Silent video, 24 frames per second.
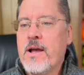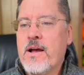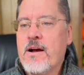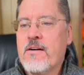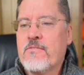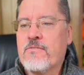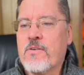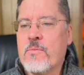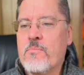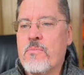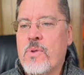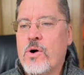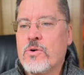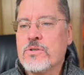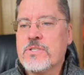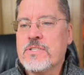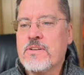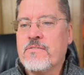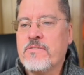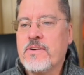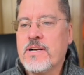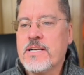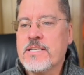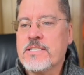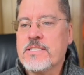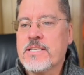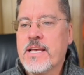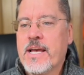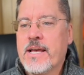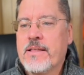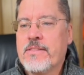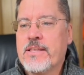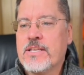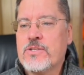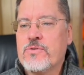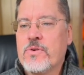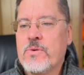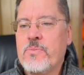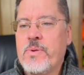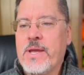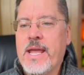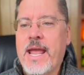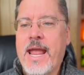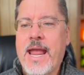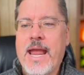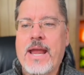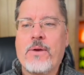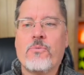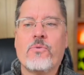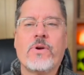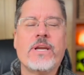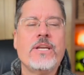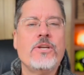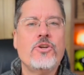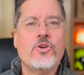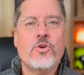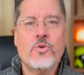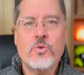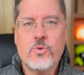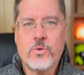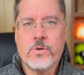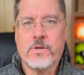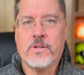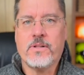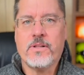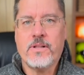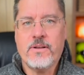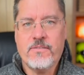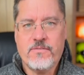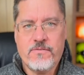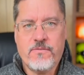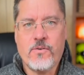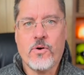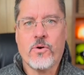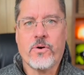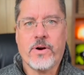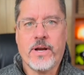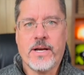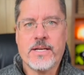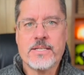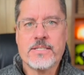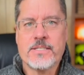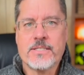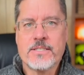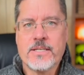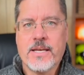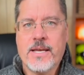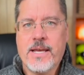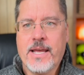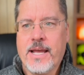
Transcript: For most of us, this would be a renewal for us,